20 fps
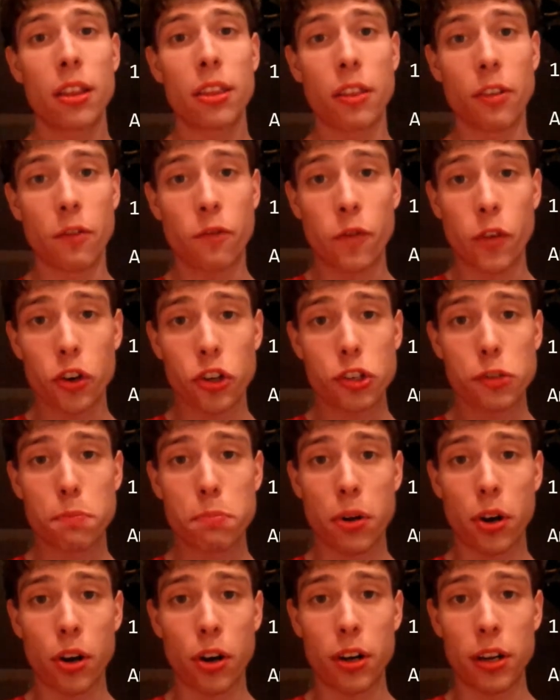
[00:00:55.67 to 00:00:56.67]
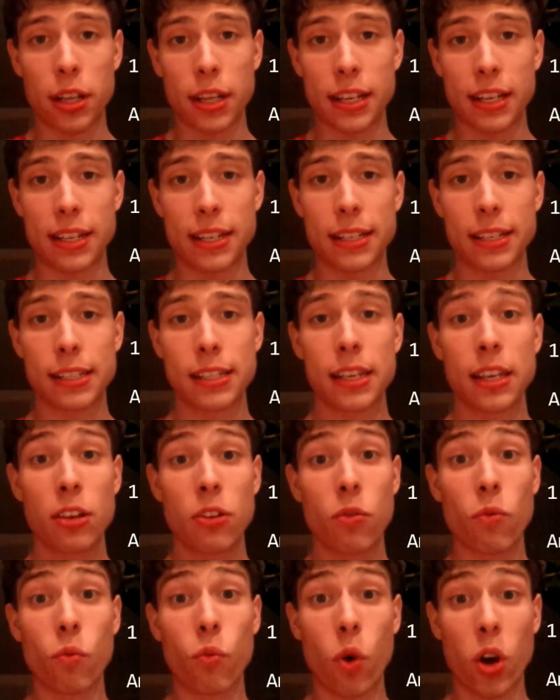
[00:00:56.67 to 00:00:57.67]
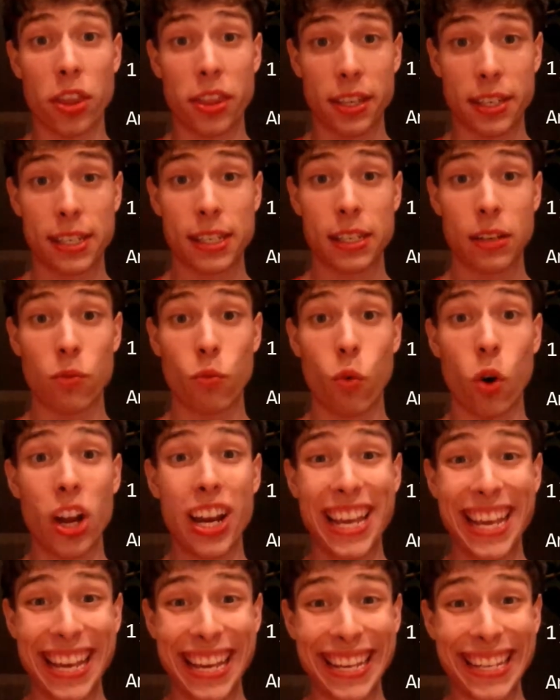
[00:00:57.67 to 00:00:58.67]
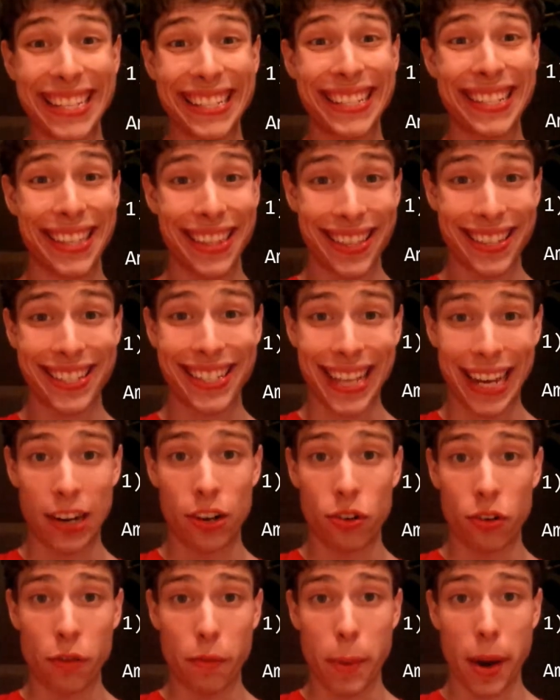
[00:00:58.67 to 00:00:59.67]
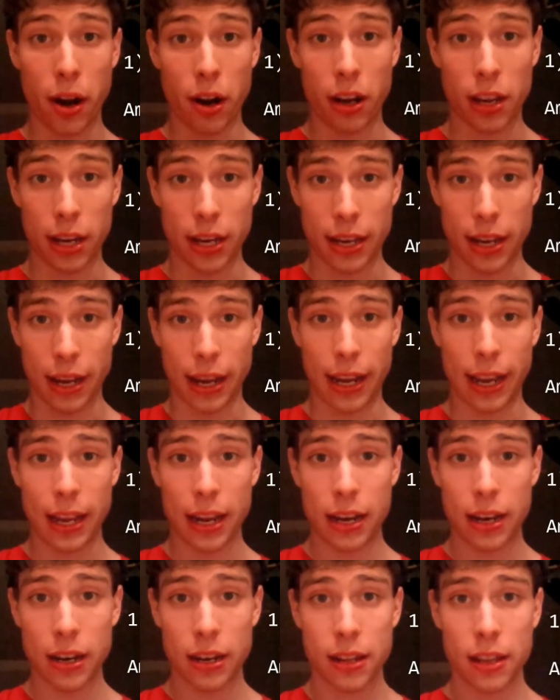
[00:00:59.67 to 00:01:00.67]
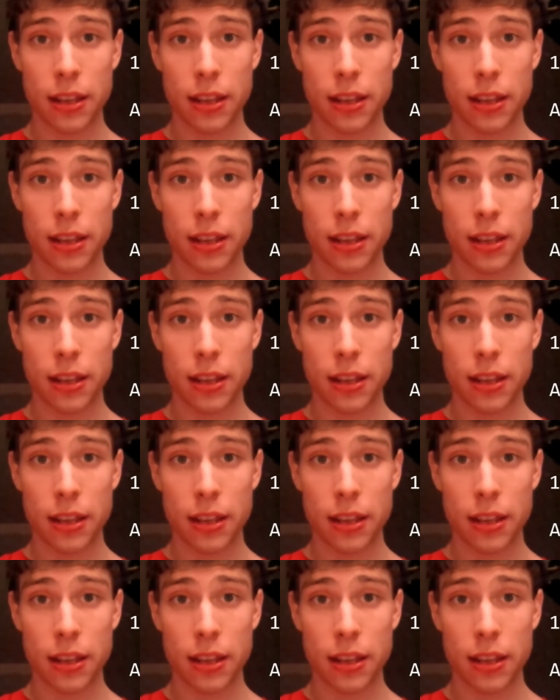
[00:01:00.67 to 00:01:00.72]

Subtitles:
The first part is what is the standard American diet,